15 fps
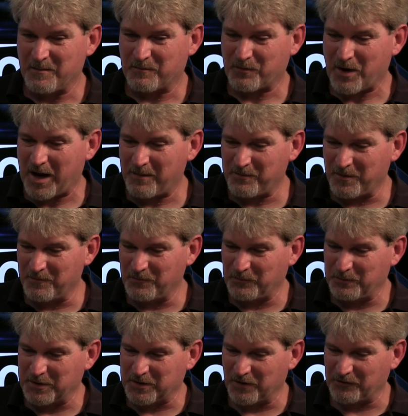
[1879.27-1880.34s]
problems
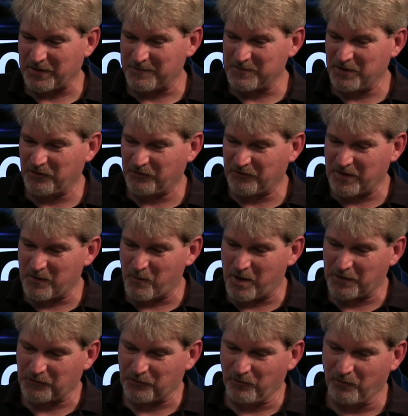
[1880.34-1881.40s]
because that means they
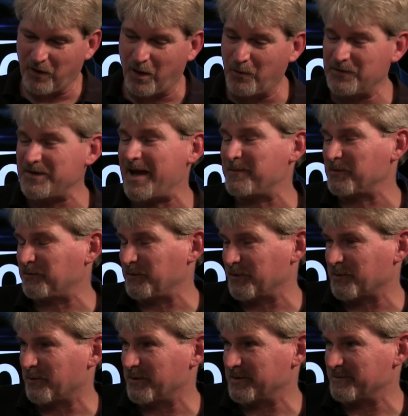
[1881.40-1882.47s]
want us low in the atmosphere
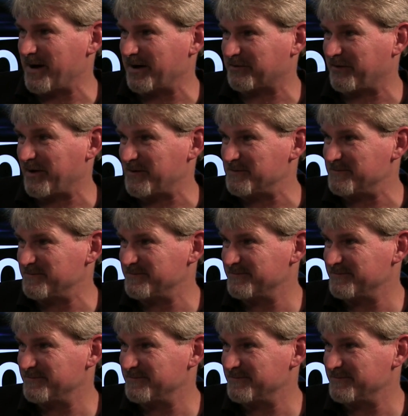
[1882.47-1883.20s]
going Mach 10.